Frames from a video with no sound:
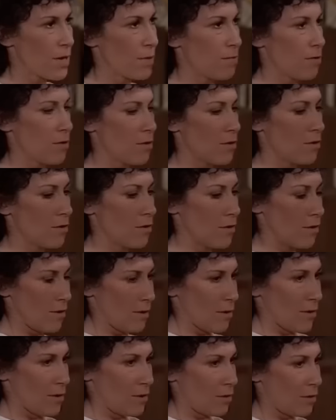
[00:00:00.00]
people
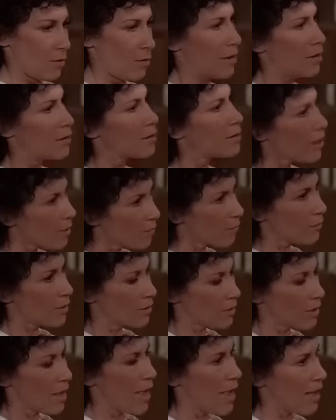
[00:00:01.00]
who had enough
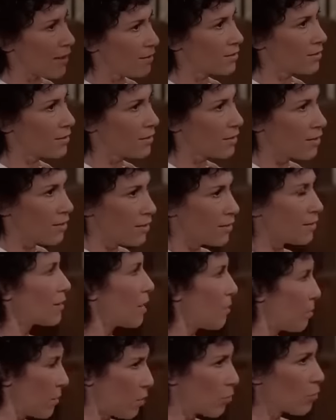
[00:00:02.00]
class to
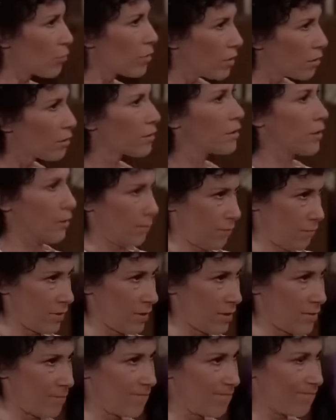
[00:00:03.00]
get me a real gift.